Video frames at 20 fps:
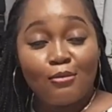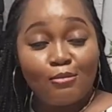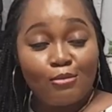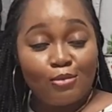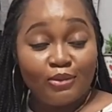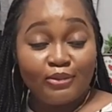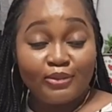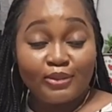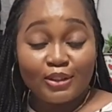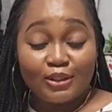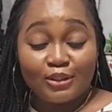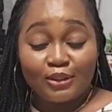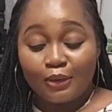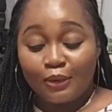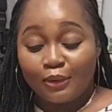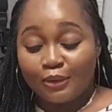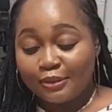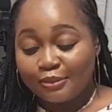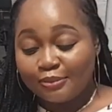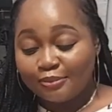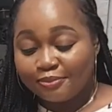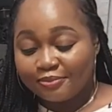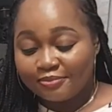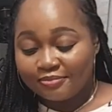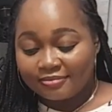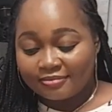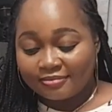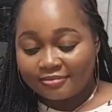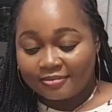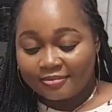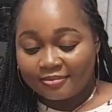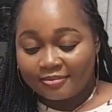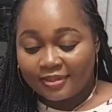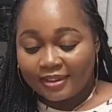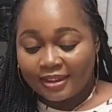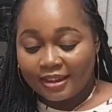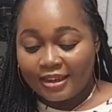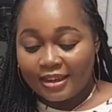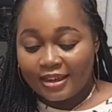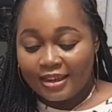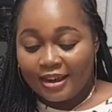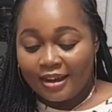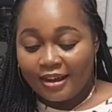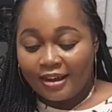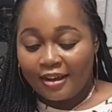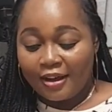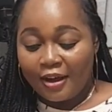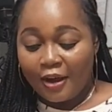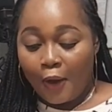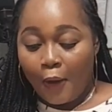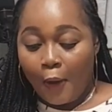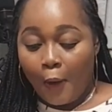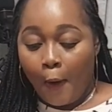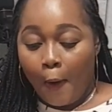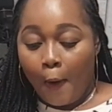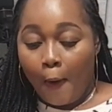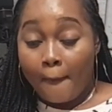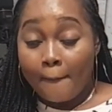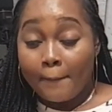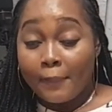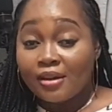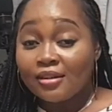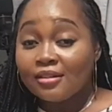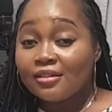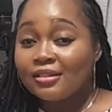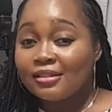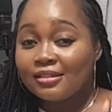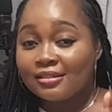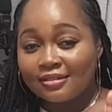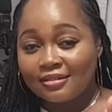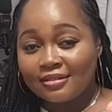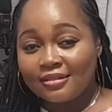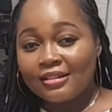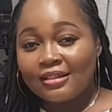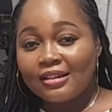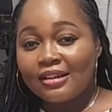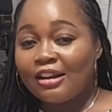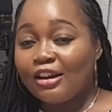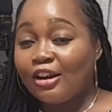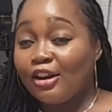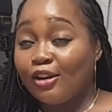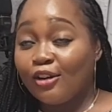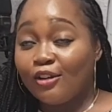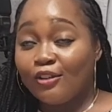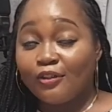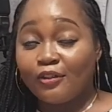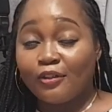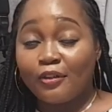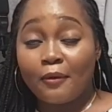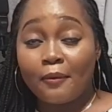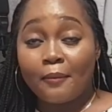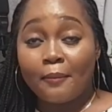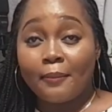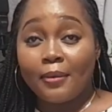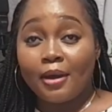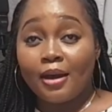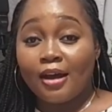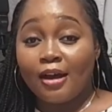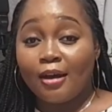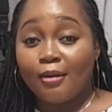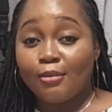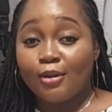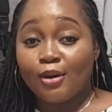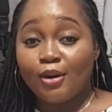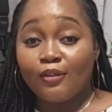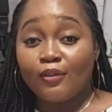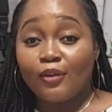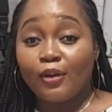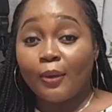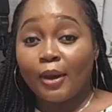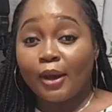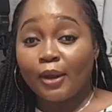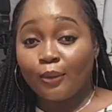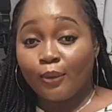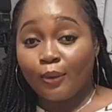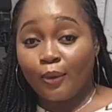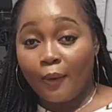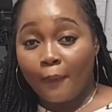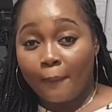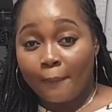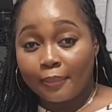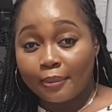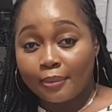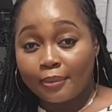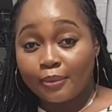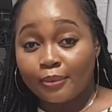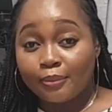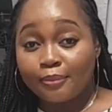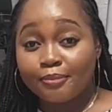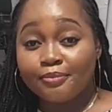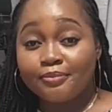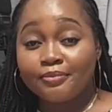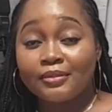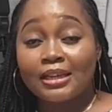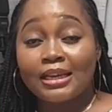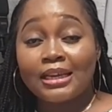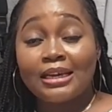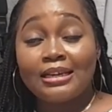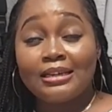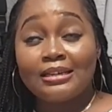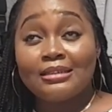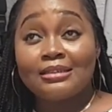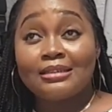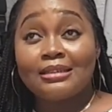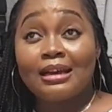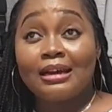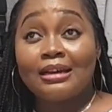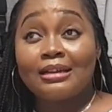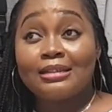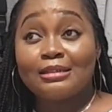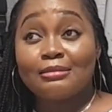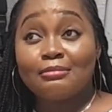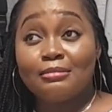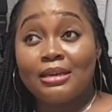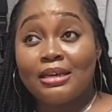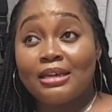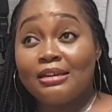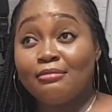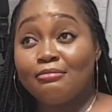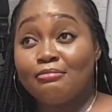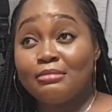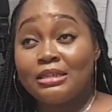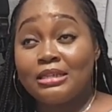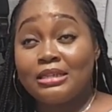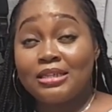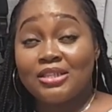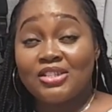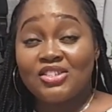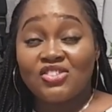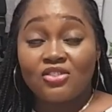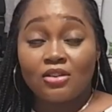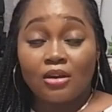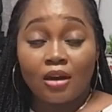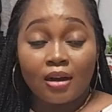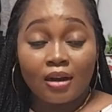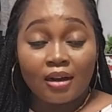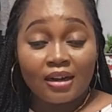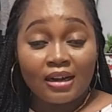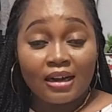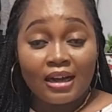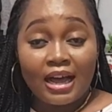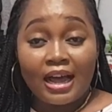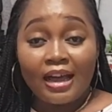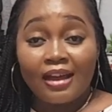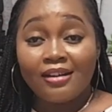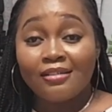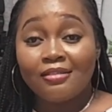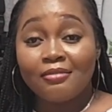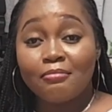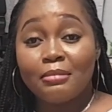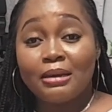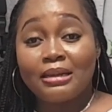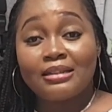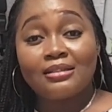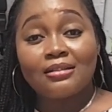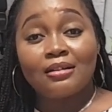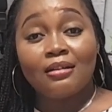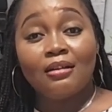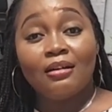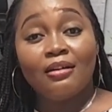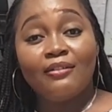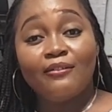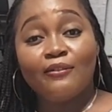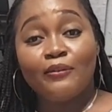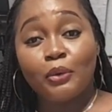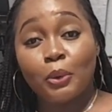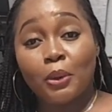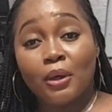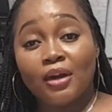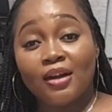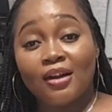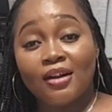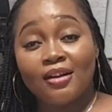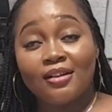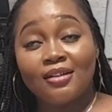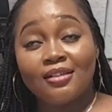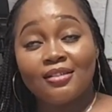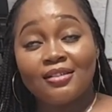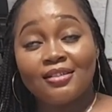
move the tone yeah but I love um, love how I grew up it has made me stronger and better for